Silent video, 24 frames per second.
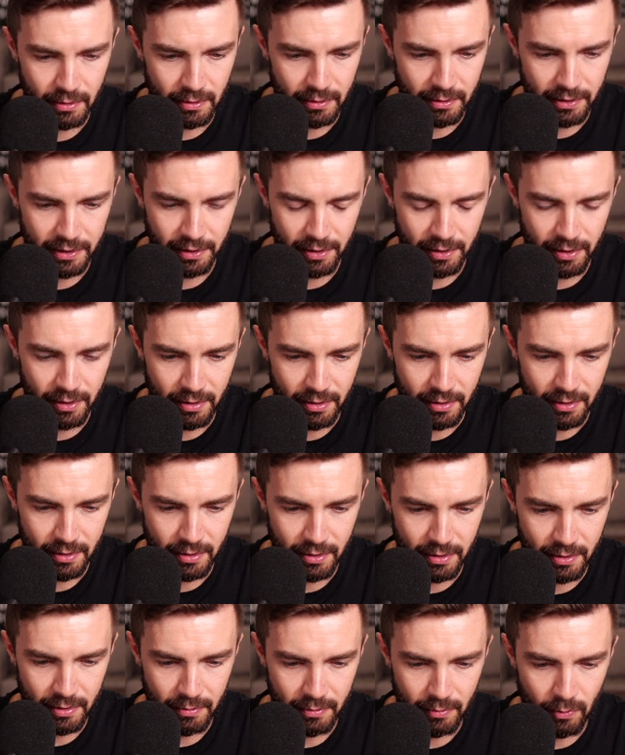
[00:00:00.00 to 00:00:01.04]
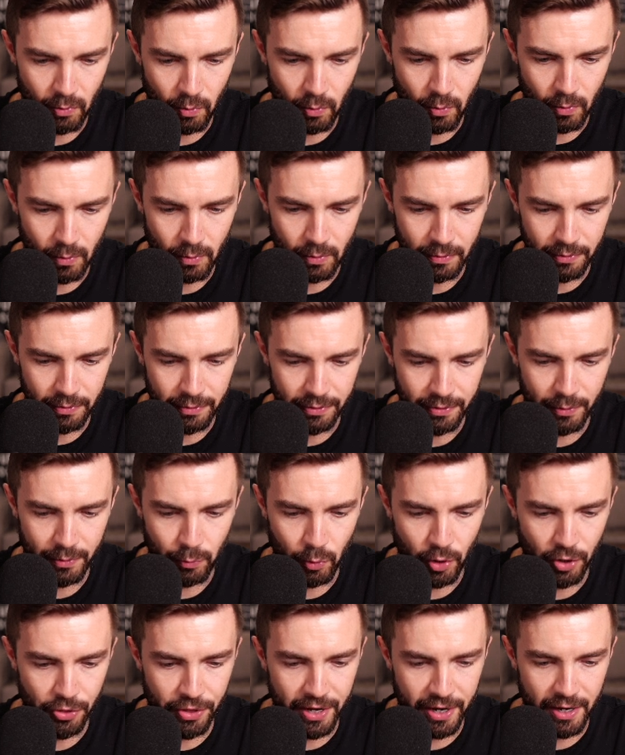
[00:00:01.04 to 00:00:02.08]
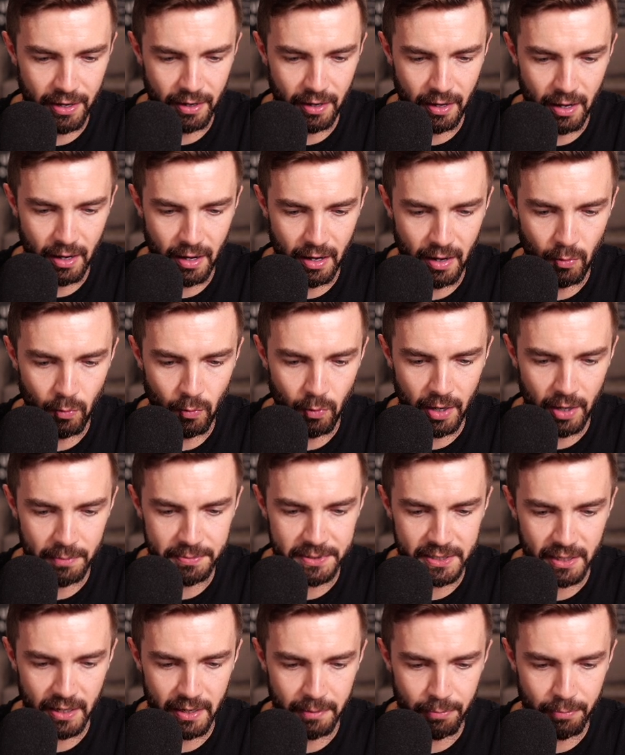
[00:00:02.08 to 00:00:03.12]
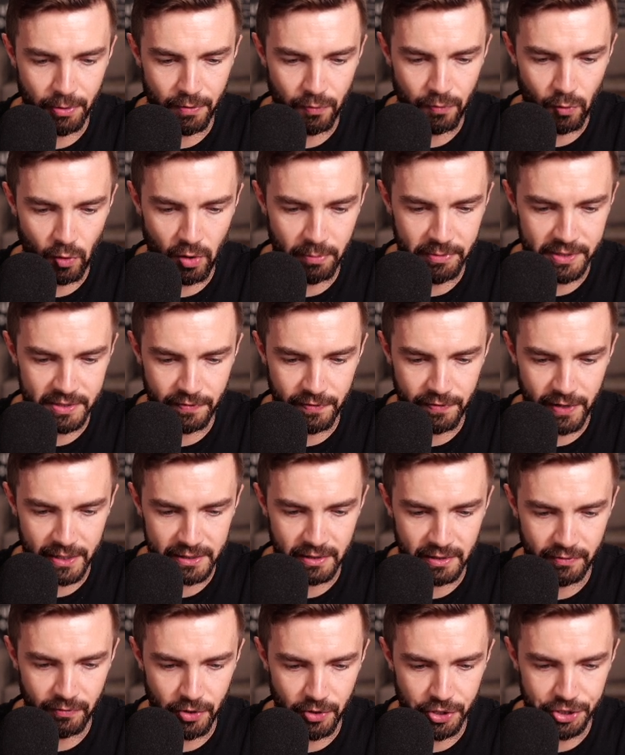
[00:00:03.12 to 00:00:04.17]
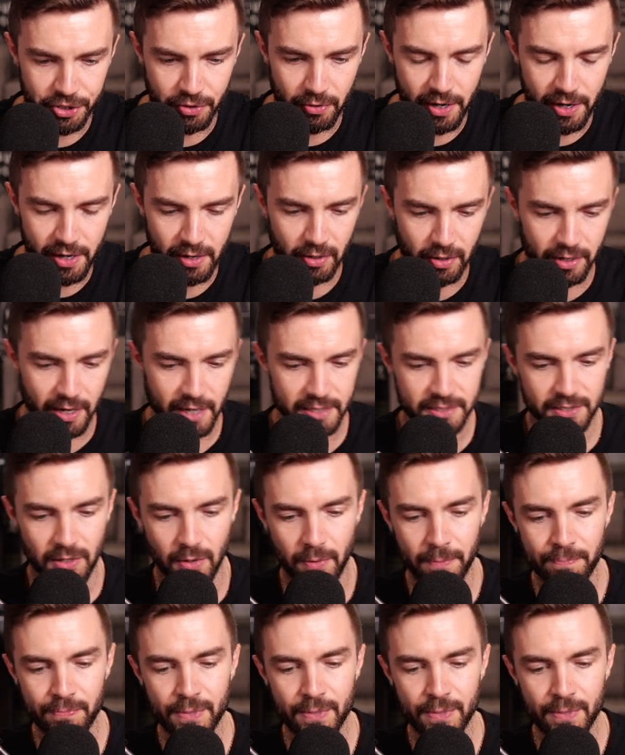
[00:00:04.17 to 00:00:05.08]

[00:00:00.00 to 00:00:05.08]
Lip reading: here where they website performance affects conversion rate. Okay, so